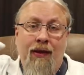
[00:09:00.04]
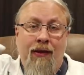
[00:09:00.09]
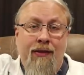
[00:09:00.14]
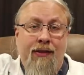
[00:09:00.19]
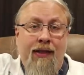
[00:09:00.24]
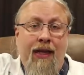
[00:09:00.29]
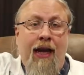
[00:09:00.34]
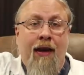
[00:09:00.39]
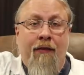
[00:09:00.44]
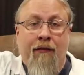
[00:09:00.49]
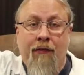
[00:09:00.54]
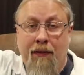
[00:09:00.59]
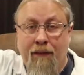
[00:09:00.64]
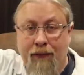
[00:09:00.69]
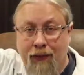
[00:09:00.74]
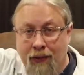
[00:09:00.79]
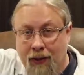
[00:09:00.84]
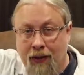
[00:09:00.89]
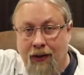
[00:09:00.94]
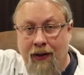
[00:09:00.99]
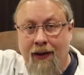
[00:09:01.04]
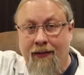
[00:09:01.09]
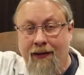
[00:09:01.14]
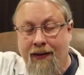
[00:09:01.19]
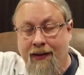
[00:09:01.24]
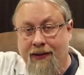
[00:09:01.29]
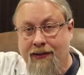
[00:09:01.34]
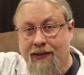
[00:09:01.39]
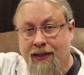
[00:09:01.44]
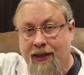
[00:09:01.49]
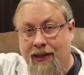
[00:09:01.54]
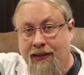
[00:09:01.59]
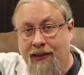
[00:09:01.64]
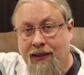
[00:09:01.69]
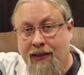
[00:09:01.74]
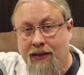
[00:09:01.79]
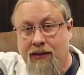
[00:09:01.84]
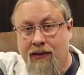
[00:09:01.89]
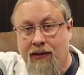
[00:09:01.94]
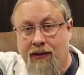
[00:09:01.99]
as every port on this I
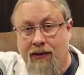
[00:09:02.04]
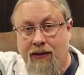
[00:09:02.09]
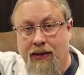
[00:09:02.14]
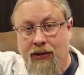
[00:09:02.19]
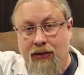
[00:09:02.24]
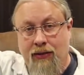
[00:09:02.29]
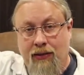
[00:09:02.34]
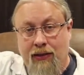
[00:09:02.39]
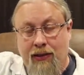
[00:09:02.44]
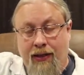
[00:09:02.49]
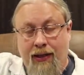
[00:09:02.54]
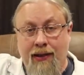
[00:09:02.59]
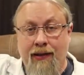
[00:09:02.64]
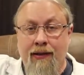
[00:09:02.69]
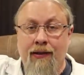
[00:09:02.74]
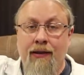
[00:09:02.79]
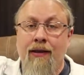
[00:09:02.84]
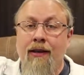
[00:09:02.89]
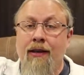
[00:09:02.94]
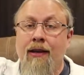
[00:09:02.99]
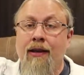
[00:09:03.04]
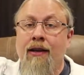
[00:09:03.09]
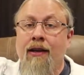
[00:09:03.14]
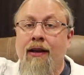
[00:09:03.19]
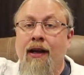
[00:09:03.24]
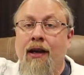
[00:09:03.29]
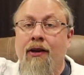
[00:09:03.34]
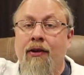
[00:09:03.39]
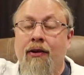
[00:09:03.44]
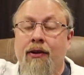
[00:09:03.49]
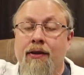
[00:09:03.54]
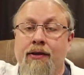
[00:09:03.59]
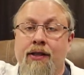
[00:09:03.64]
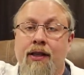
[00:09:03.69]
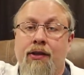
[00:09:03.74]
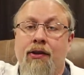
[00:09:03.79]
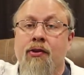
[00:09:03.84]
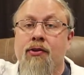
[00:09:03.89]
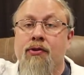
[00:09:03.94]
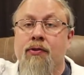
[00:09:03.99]
tested thoroughly, and you can
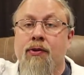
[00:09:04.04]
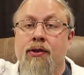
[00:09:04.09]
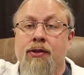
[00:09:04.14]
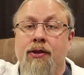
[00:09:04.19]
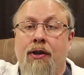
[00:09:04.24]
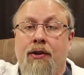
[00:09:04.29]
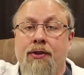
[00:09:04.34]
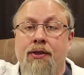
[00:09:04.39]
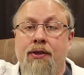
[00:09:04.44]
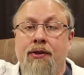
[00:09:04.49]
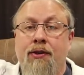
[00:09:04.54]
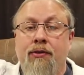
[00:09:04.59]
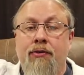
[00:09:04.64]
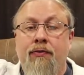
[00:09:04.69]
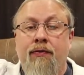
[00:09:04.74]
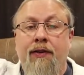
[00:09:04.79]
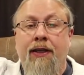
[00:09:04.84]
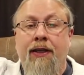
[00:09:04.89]
see those results in those